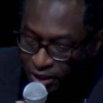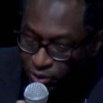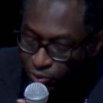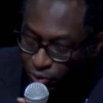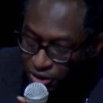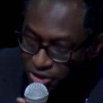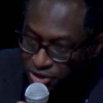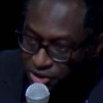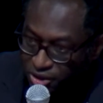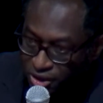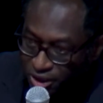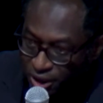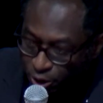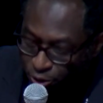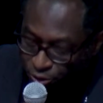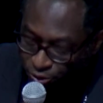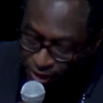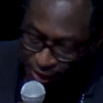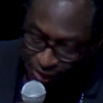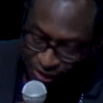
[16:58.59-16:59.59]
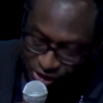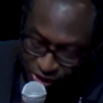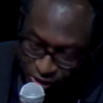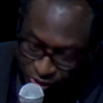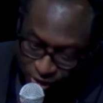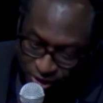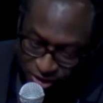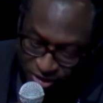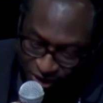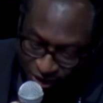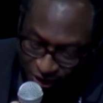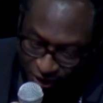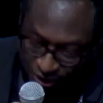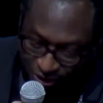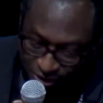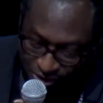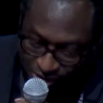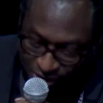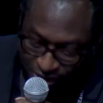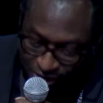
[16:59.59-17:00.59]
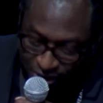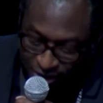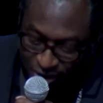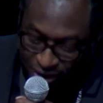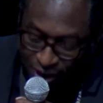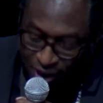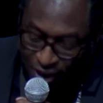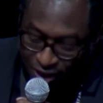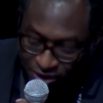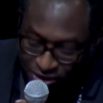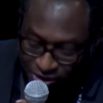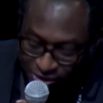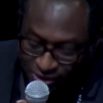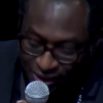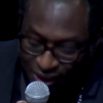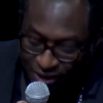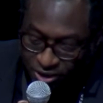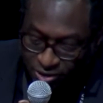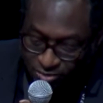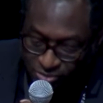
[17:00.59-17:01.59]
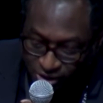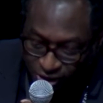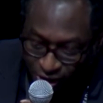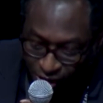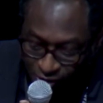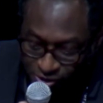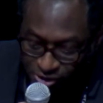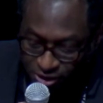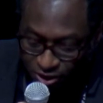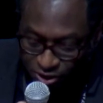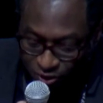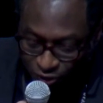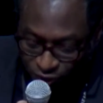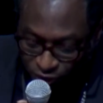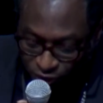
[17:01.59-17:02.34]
in which neo-reactionary thinkers understand themselves as